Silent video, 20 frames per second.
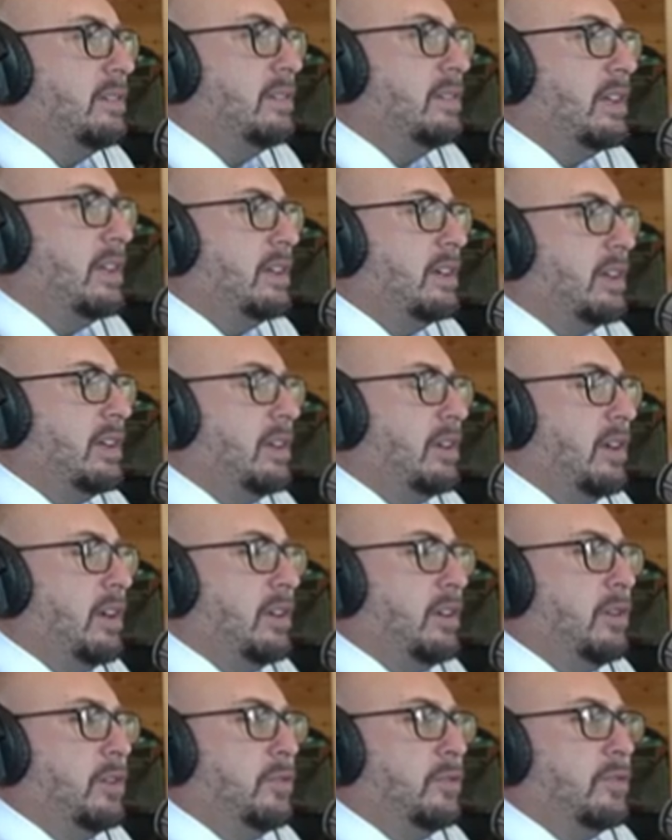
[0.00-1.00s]
A
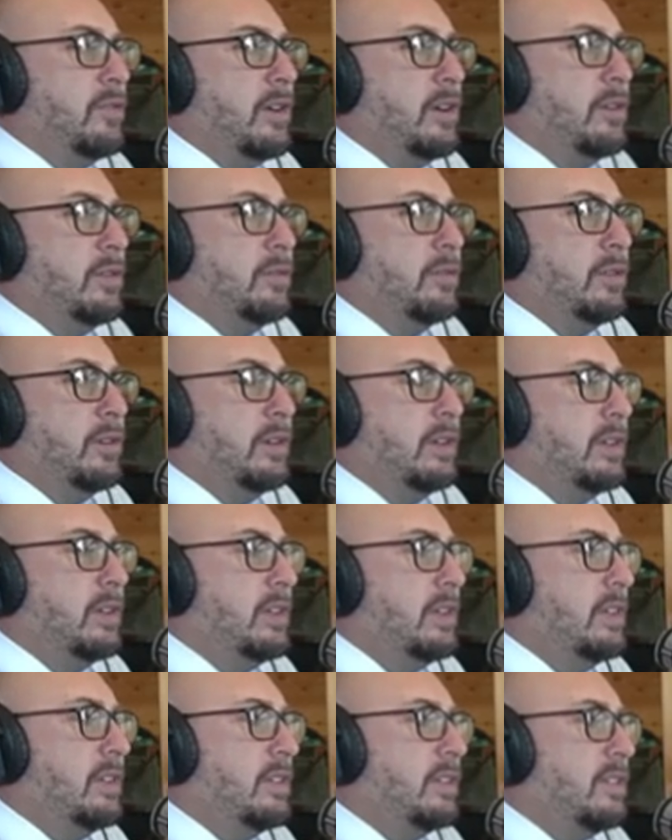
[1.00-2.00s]
new phone
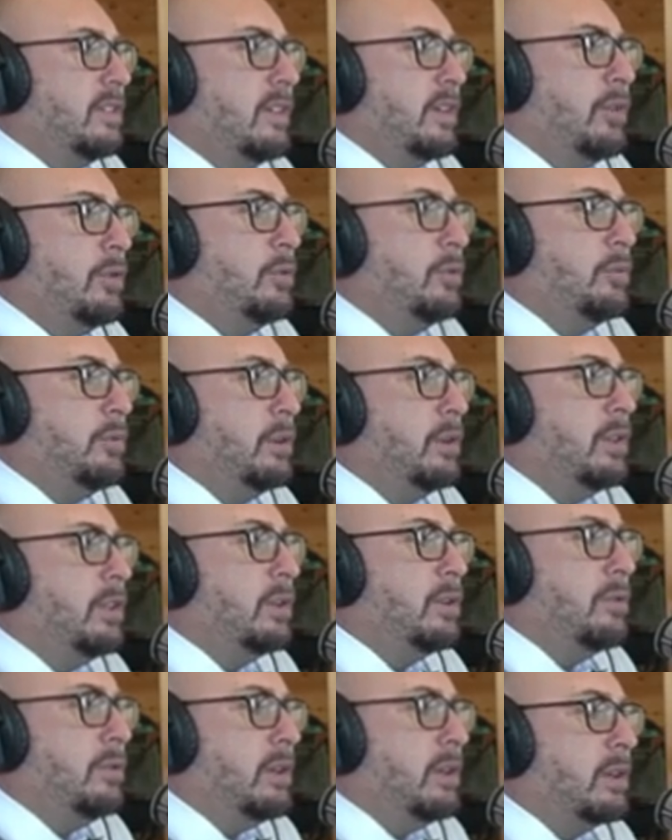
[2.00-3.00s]
is owed really
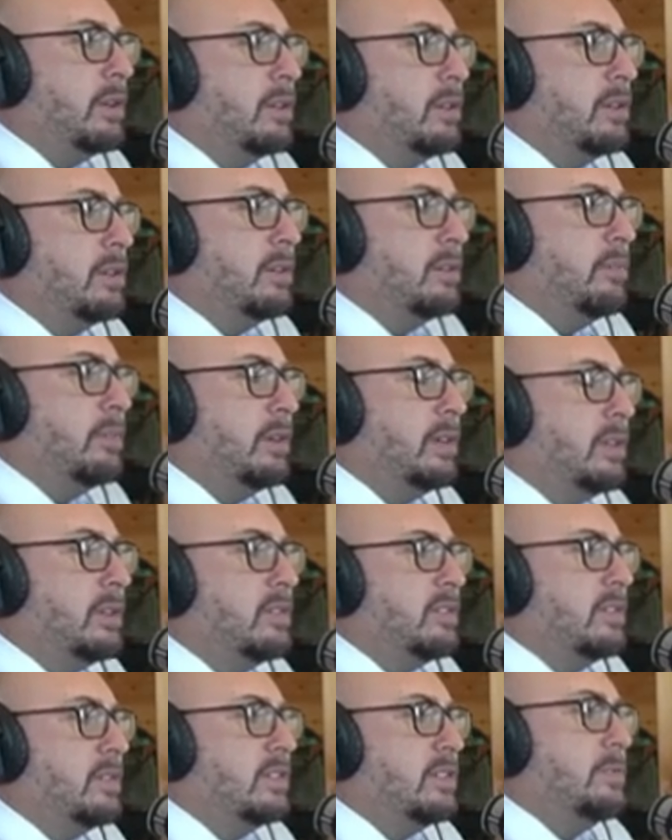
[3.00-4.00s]
quick
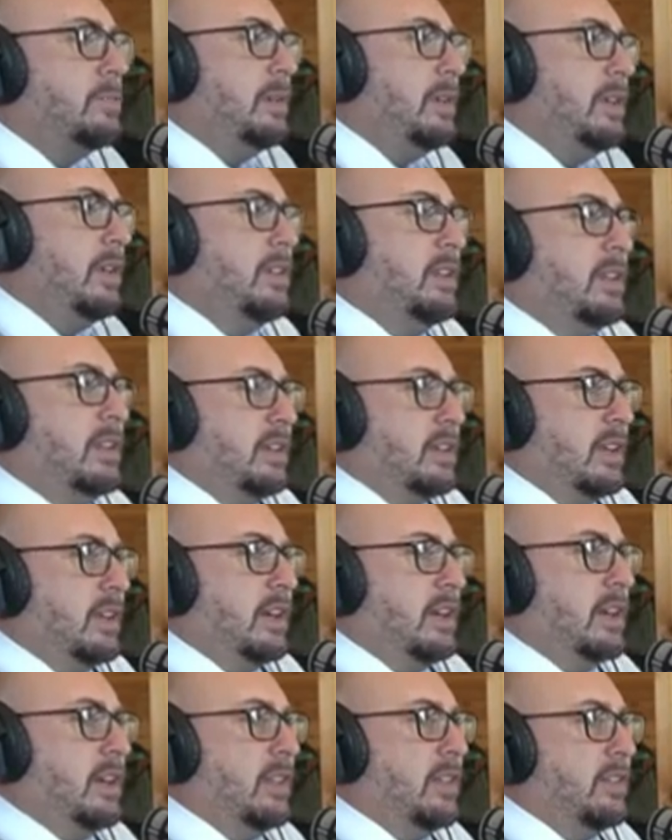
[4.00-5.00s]
because of the speed that
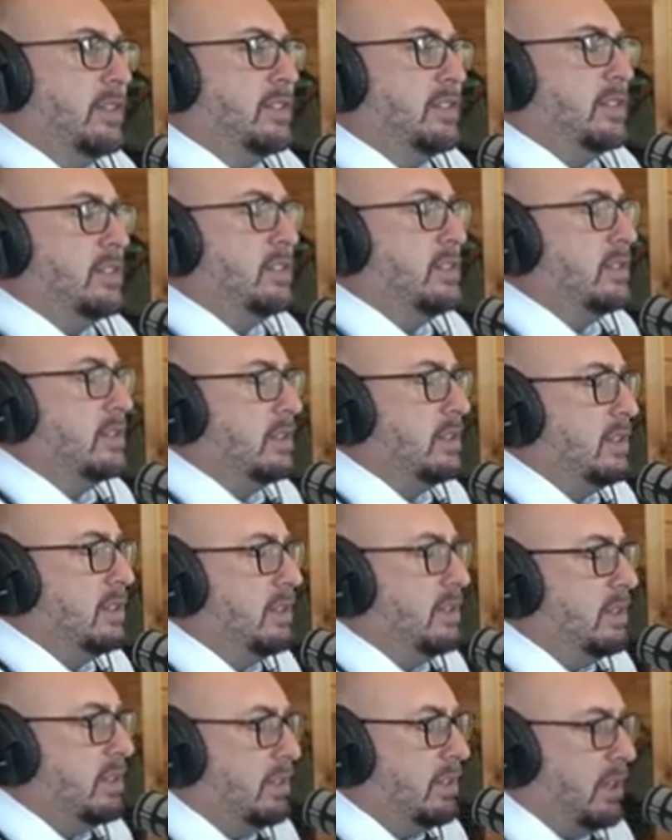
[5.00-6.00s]
technology
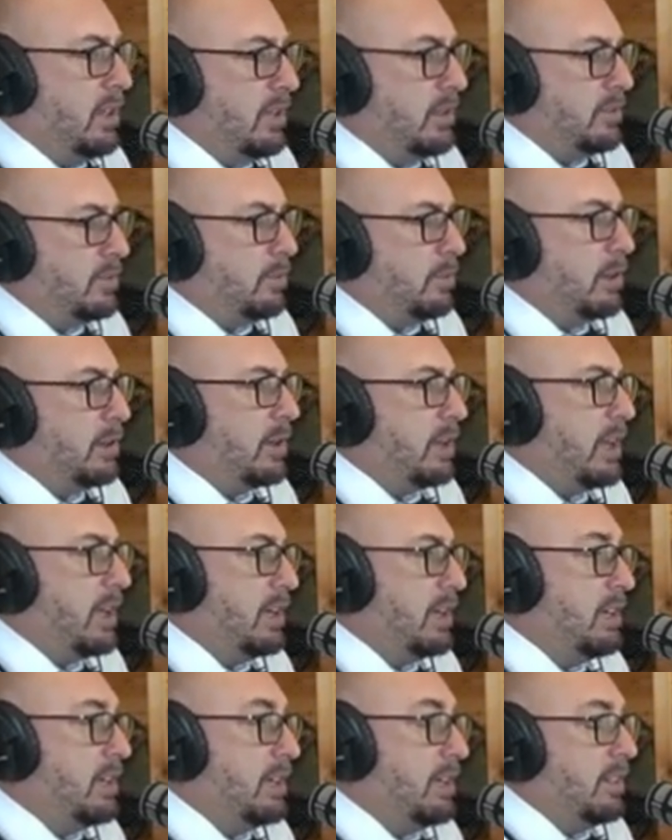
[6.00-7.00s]
does work
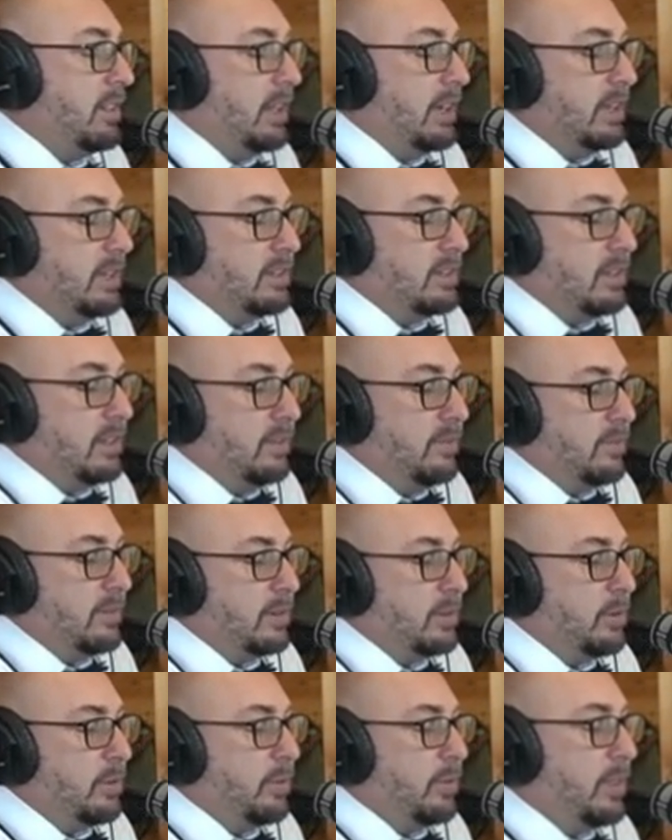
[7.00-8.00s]
at. And that is a
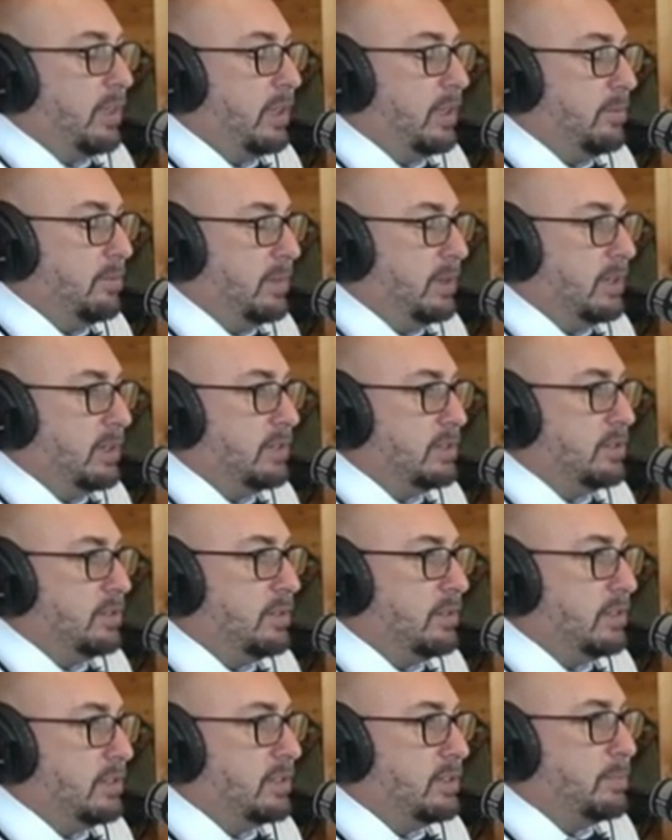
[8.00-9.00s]
difficult thing because you
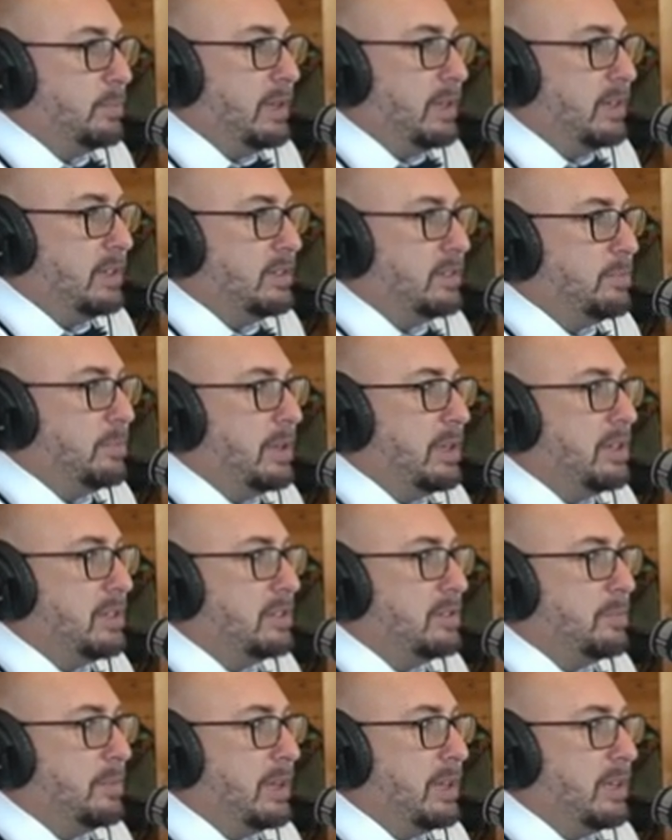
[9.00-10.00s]
can spin
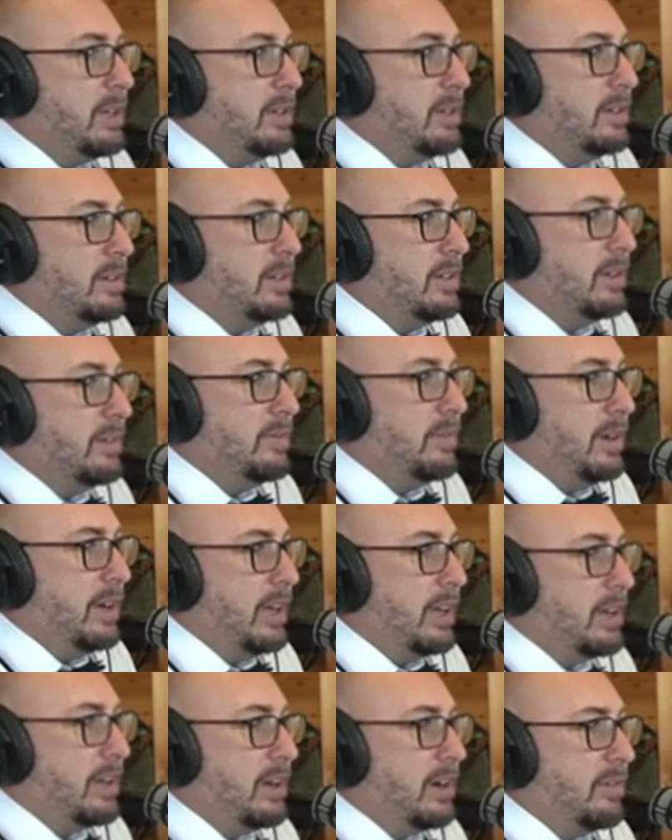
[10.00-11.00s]
if you're
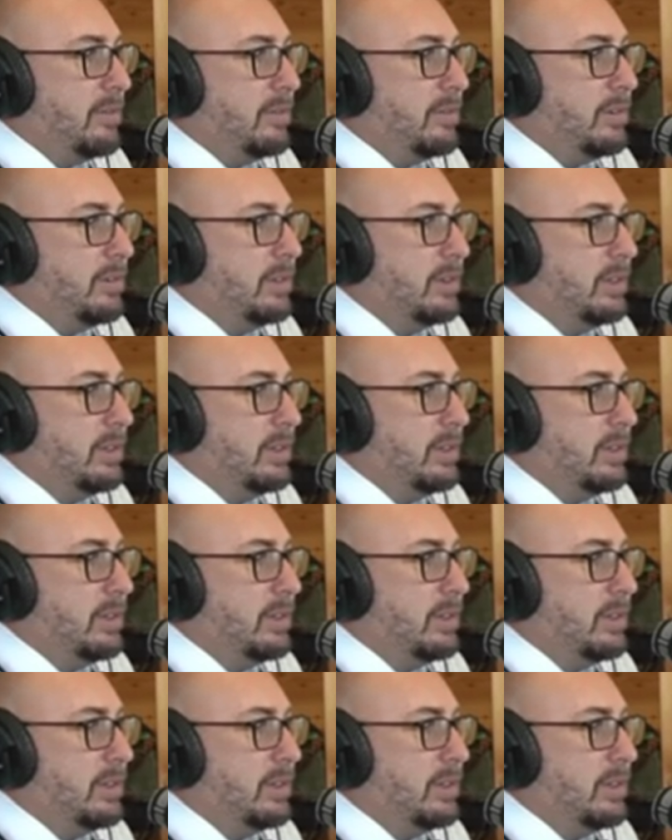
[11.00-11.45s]
not careful.